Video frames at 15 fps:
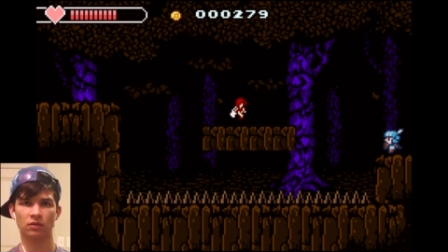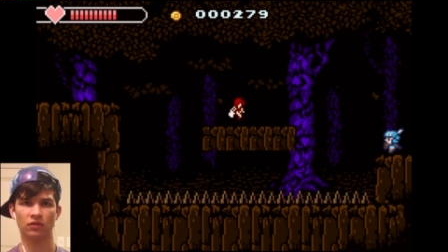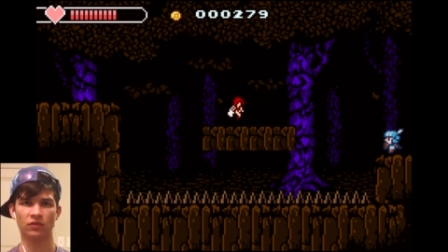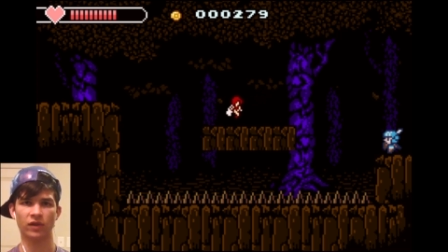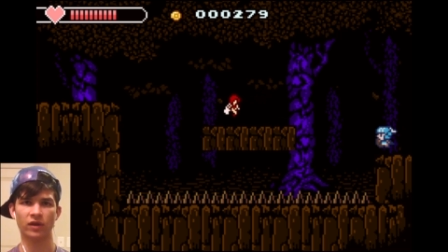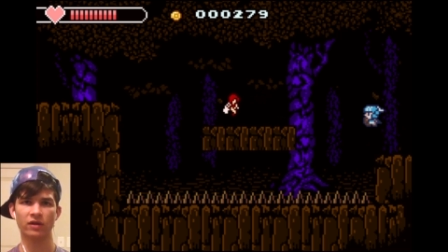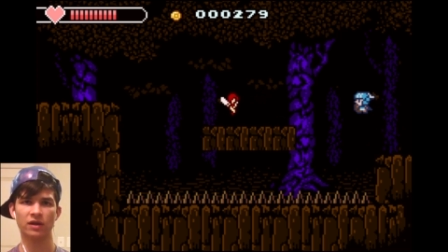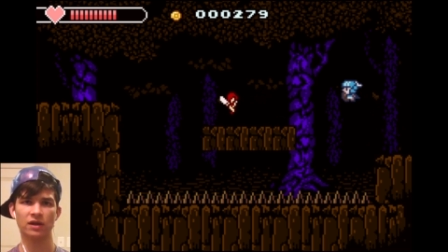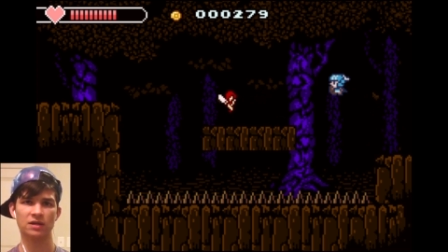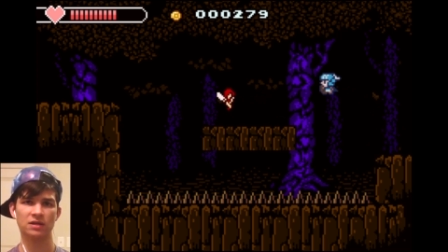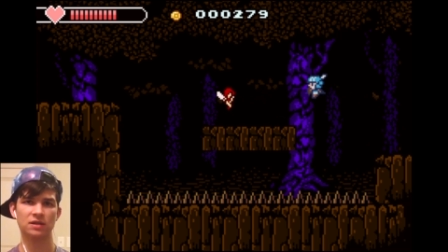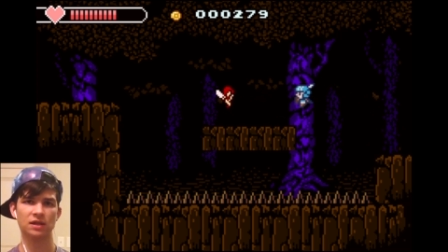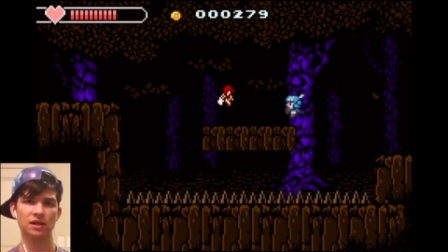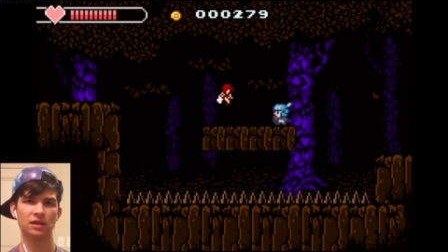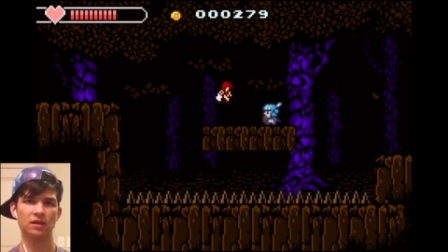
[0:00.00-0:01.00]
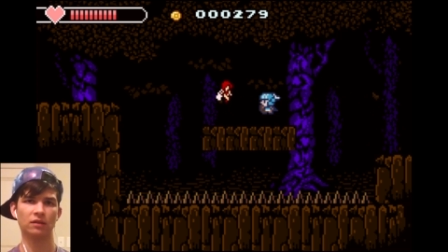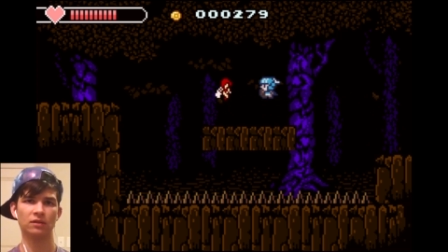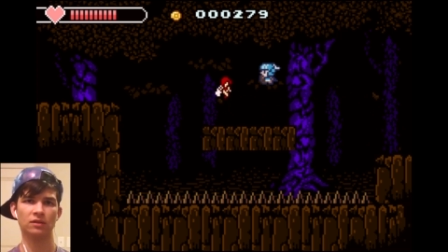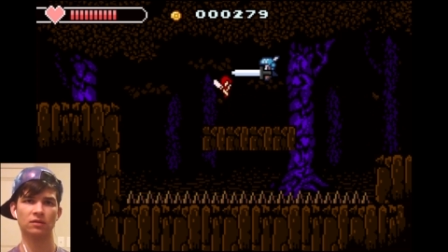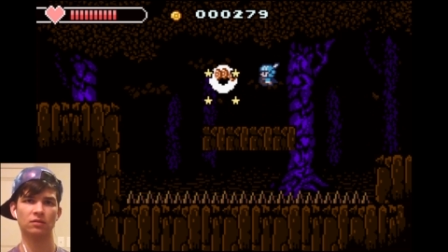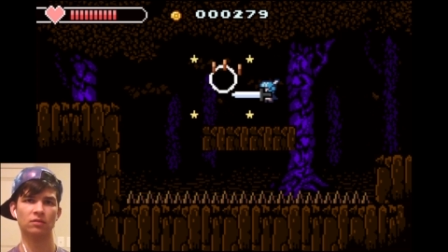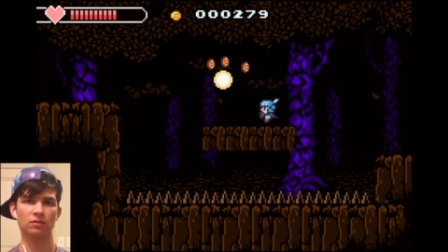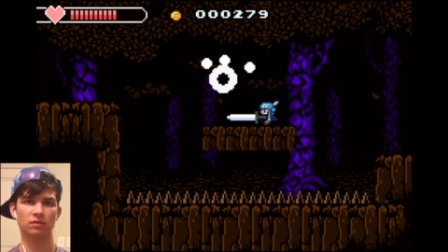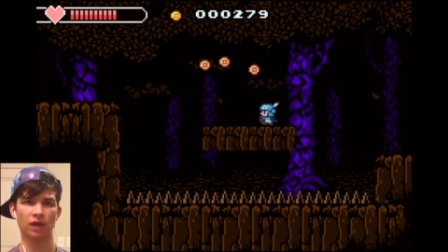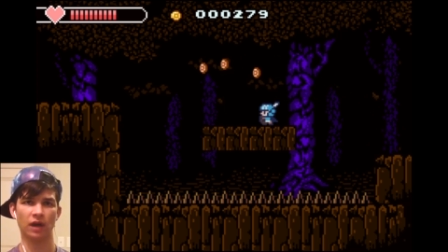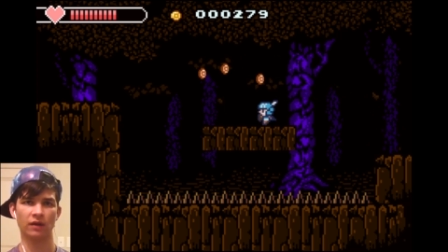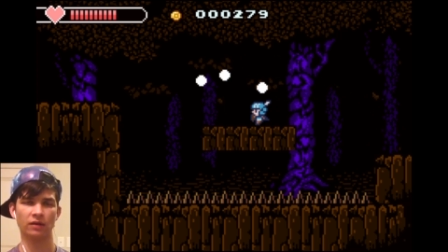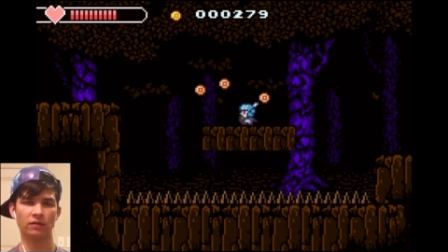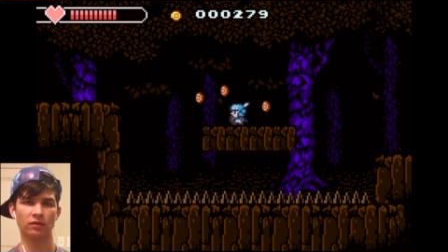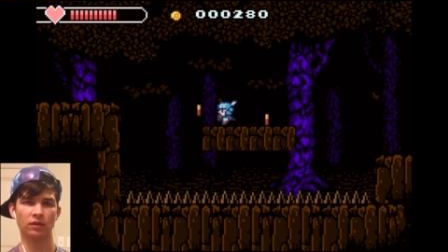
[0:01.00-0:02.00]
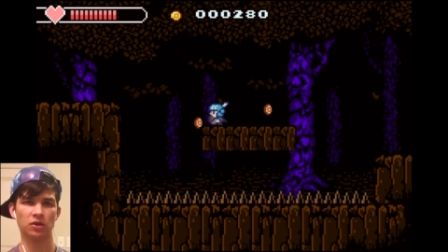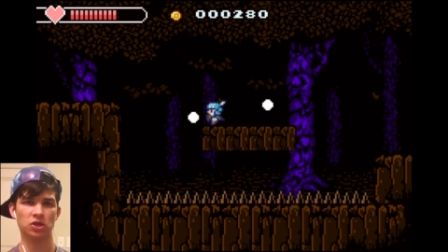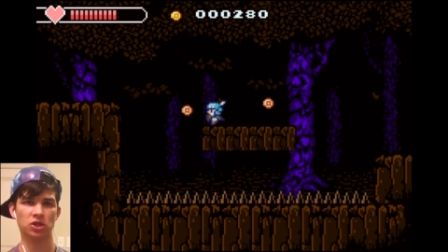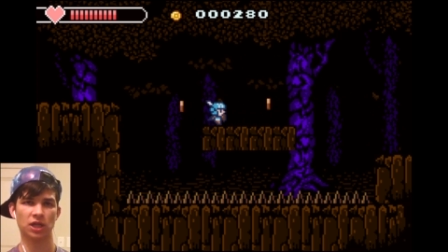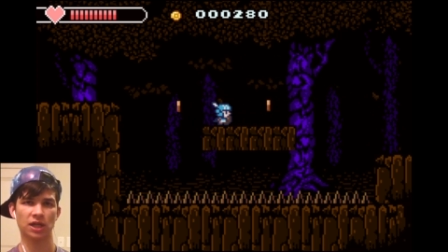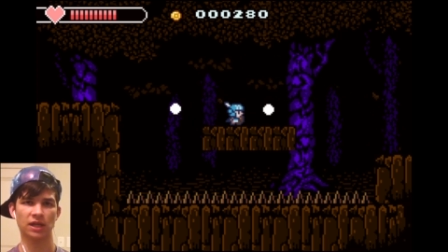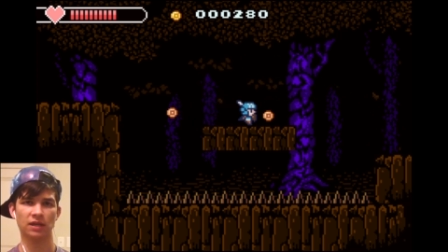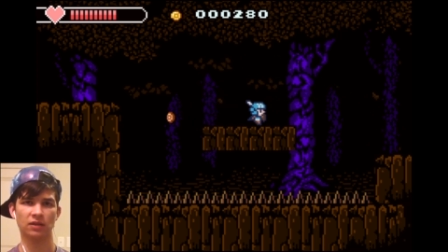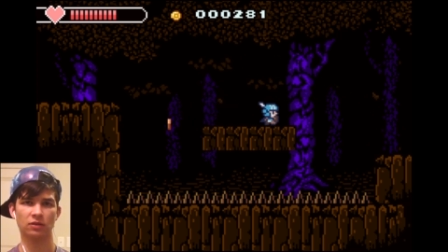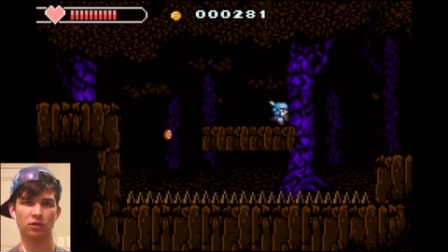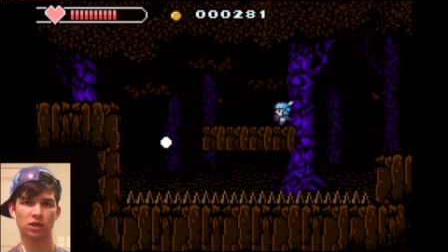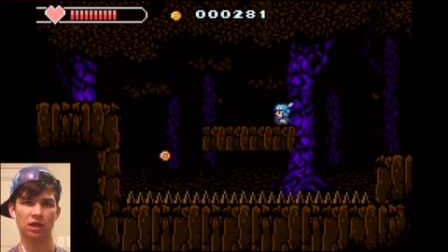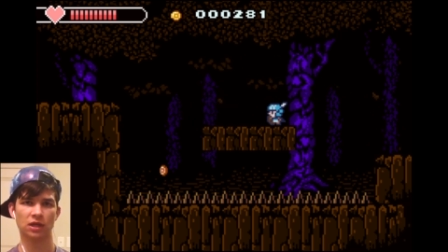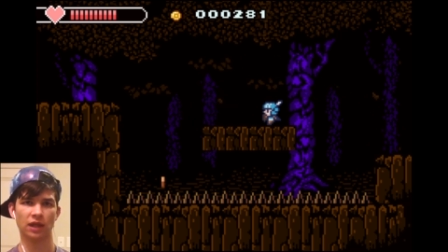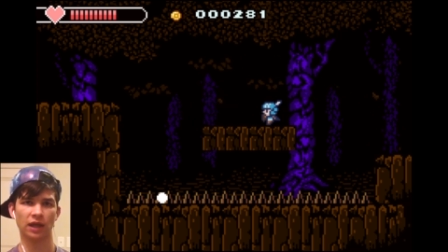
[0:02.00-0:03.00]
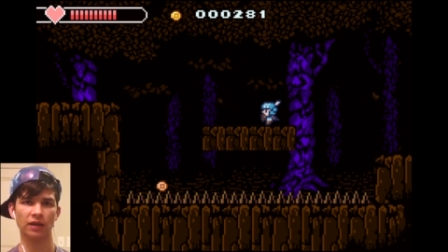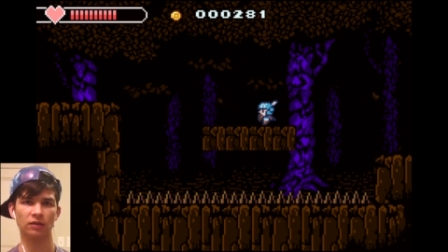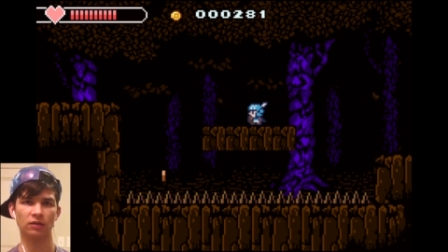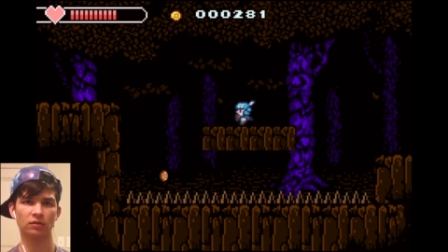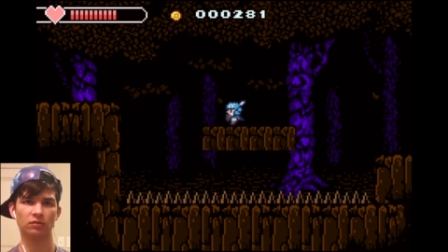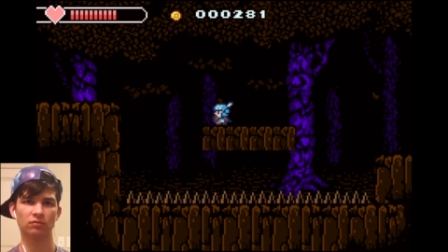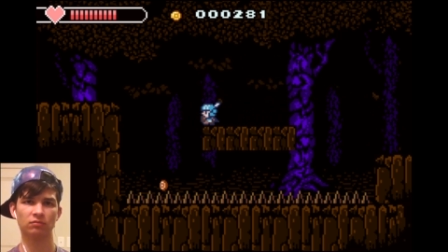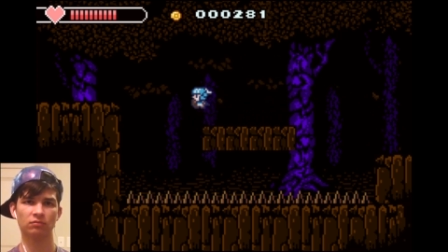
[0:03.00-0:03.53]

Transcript: The fairy is like the I don't understand. They're just like there.